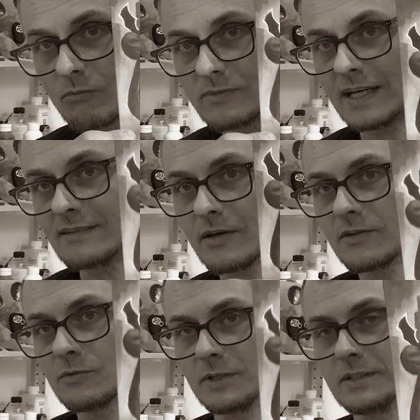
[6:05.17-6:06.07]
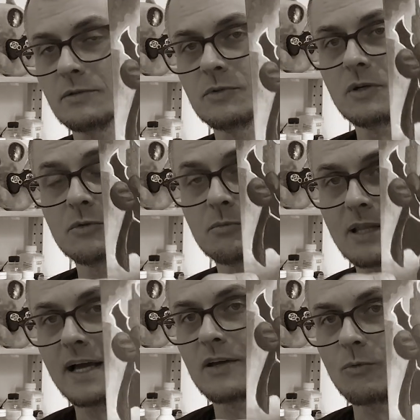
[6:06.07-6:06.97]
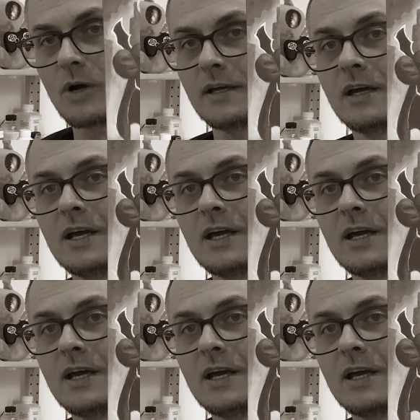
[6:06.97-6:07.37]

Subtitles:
That's how this was. It was black and white.